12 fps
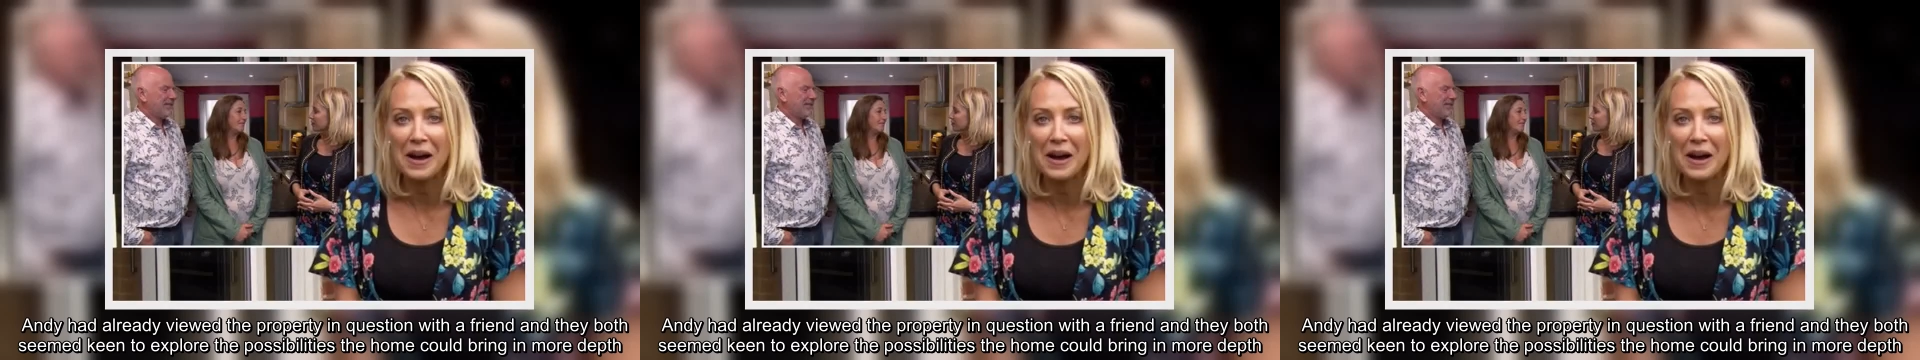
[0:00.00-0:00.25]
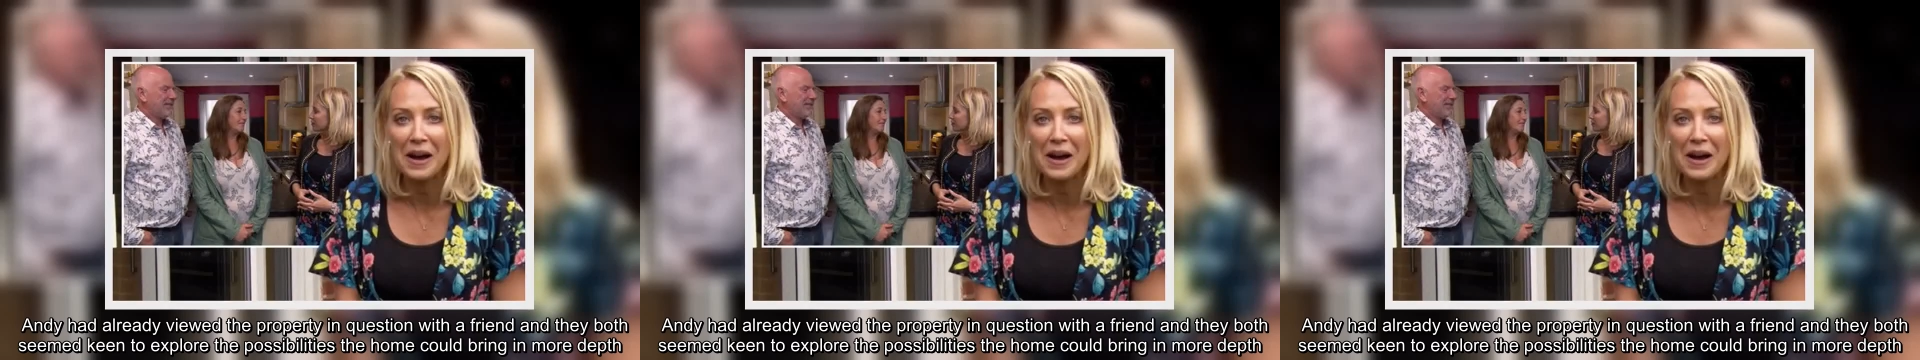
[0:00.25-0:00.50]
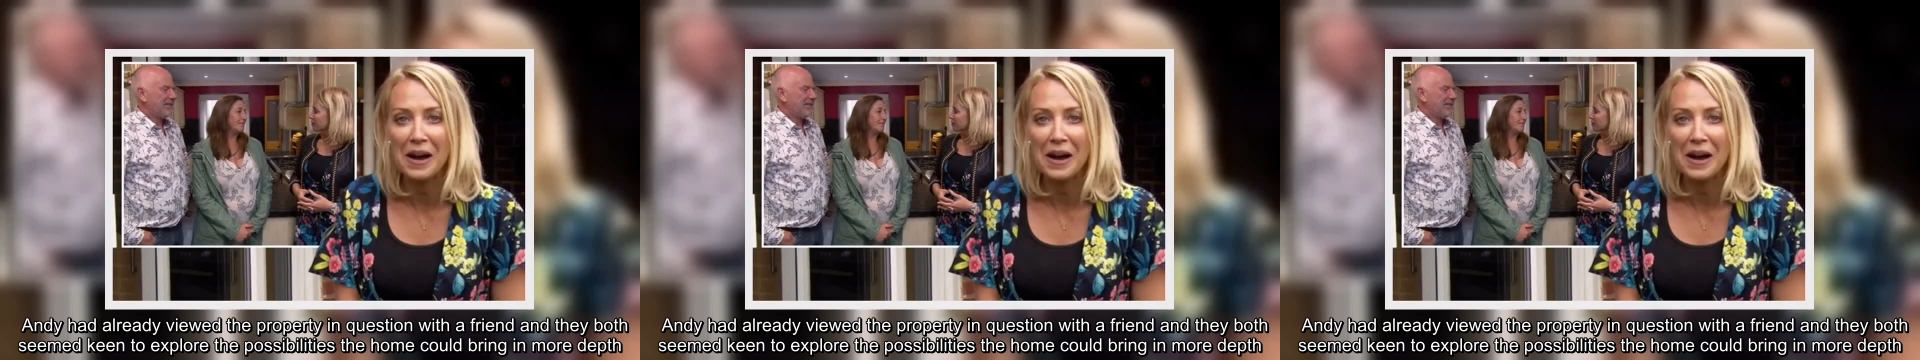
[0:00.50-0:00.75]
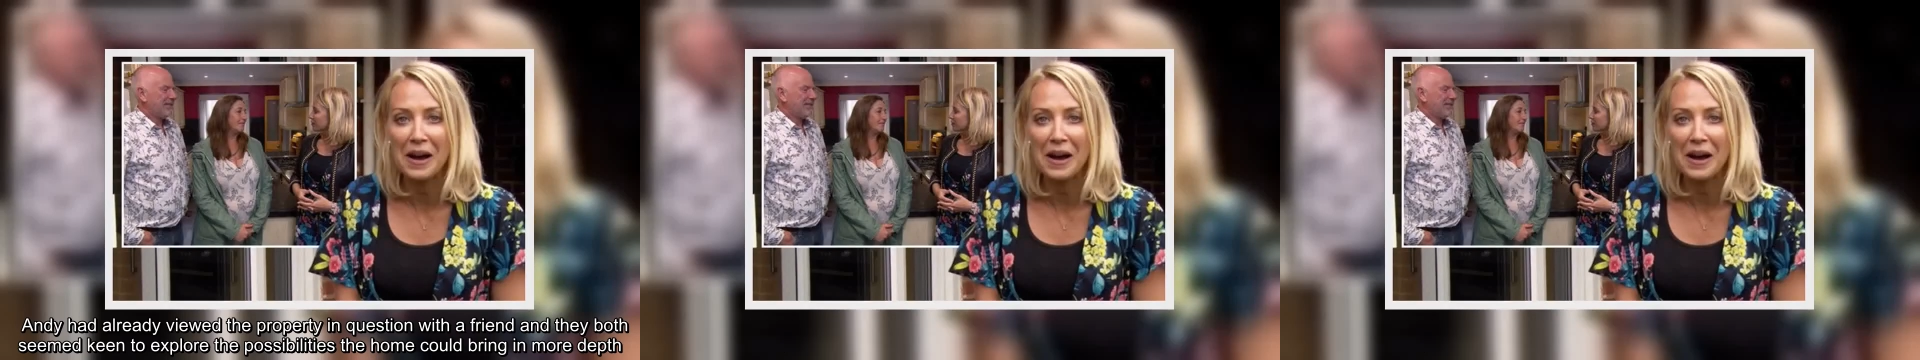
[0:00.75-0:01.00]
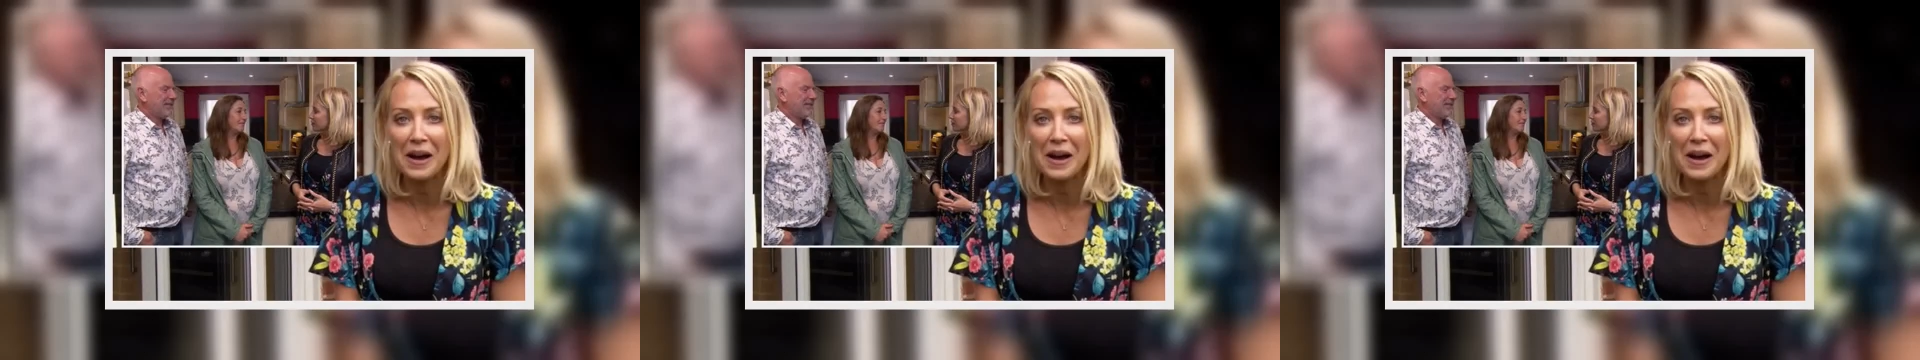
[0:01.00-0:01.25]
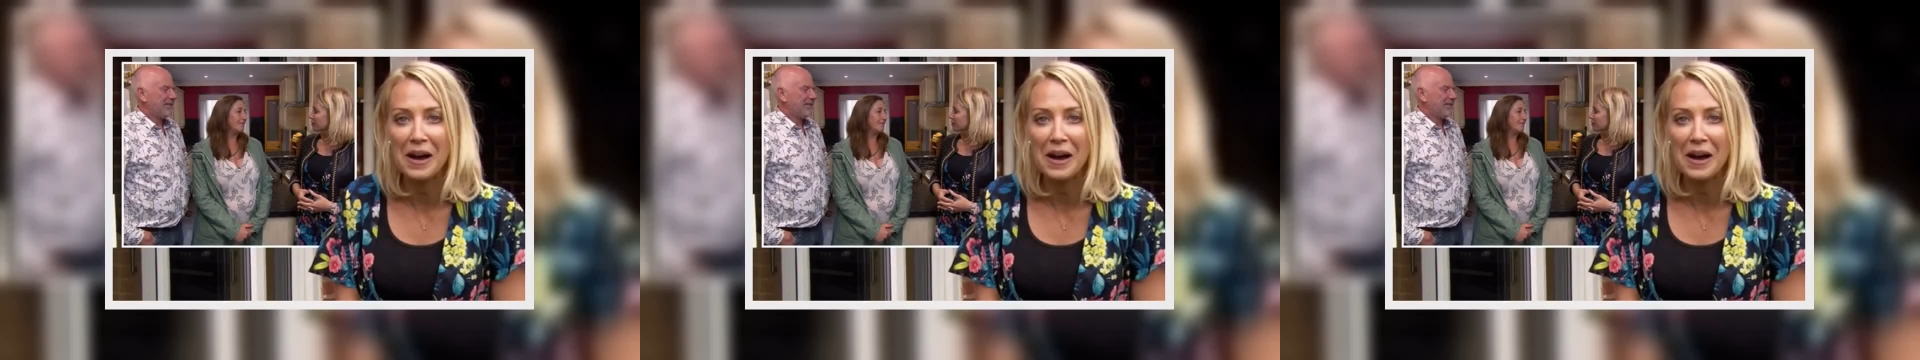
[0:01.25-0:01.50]

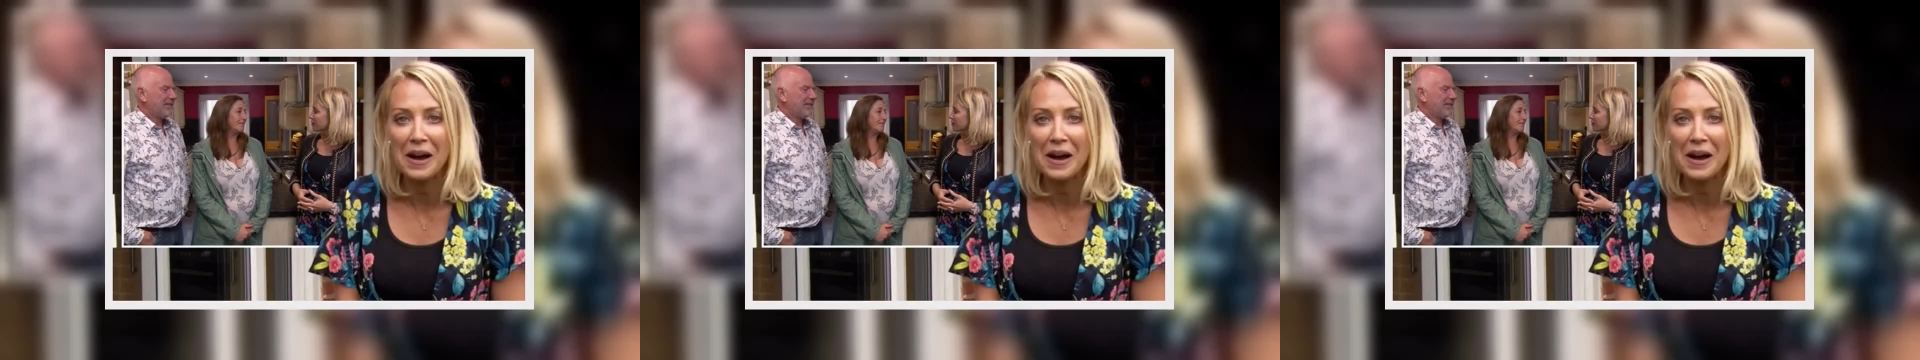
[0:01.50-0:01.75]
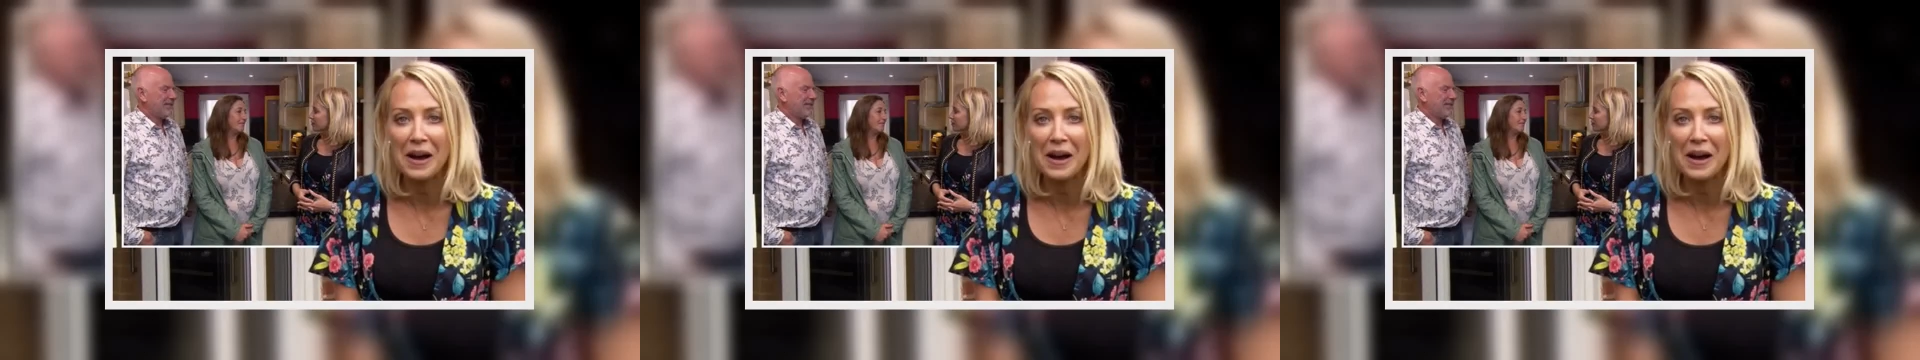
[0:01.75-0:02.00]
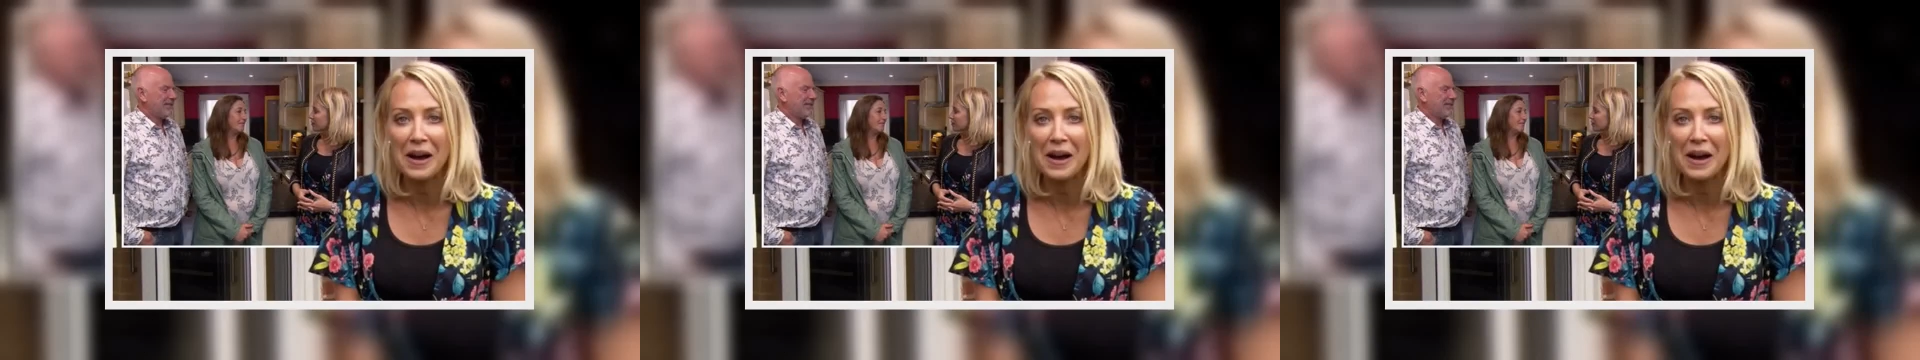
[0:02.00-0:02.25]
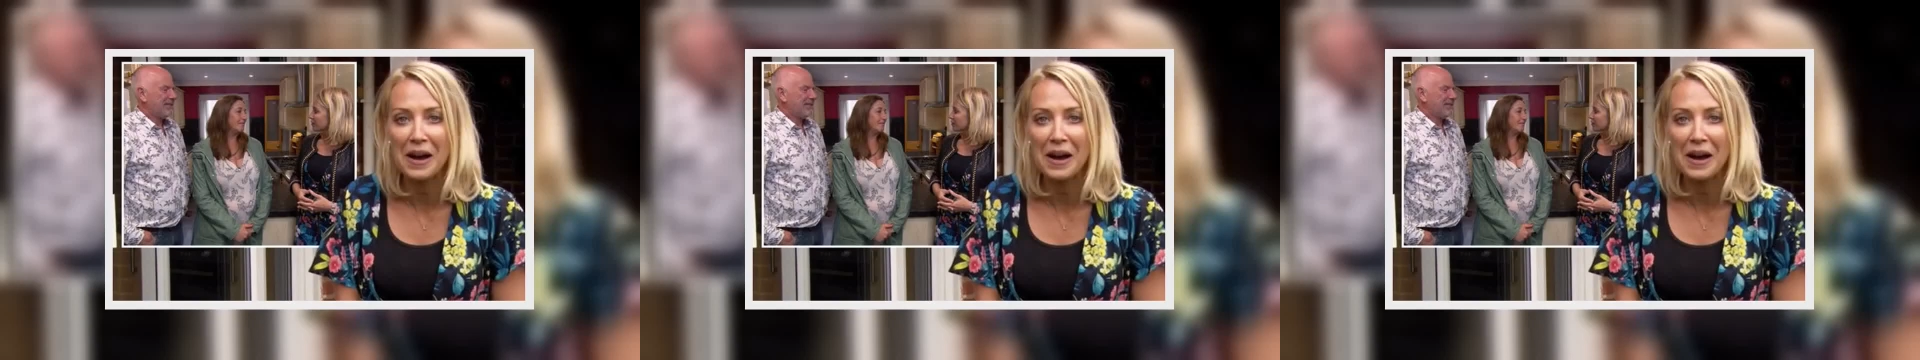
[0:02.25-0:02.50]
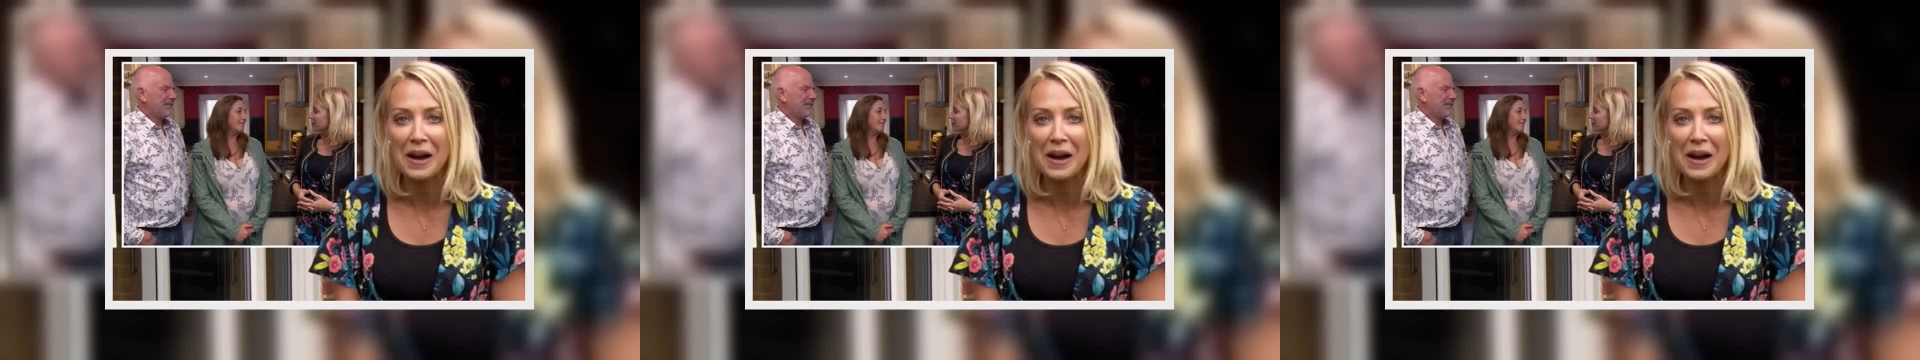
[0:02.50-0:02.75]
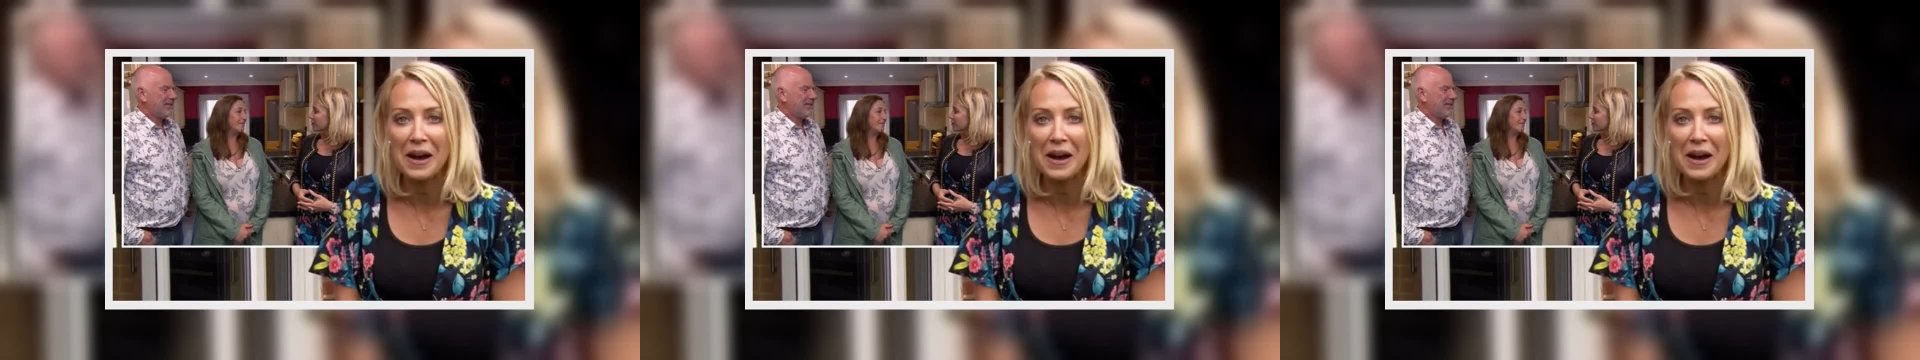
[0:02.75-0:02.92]
Nobody speaks.